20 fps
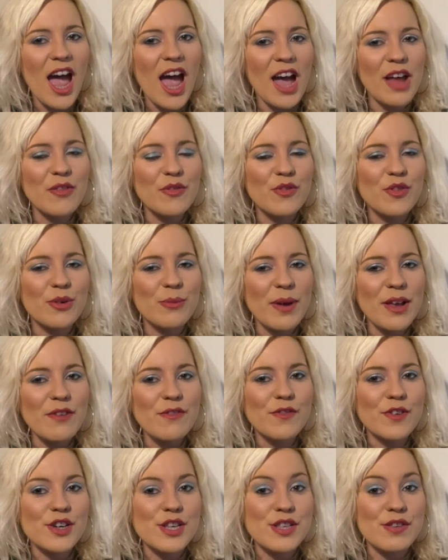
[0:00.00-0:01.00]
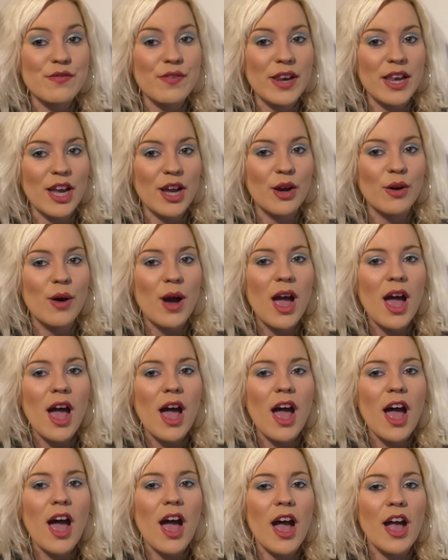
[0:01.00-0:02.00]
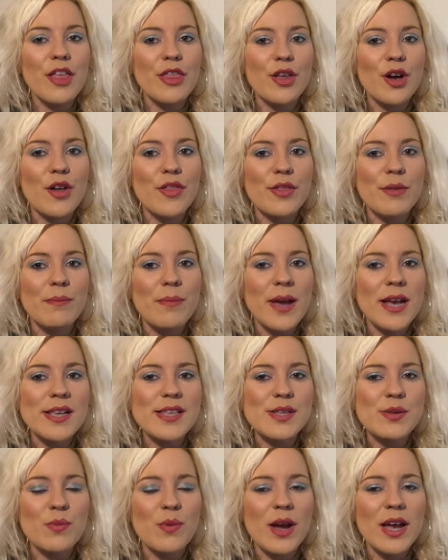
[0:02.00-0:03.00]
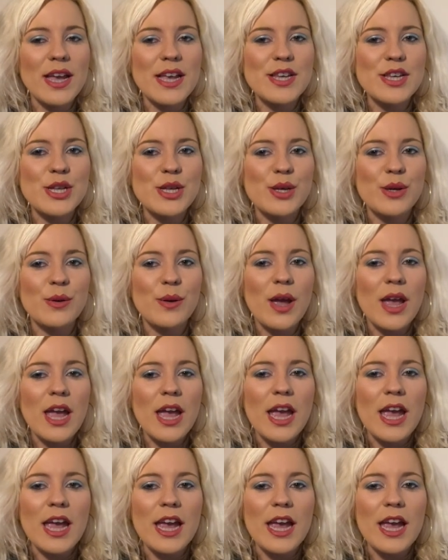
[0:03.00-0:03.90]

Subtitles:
And for my first video, I thought the best way to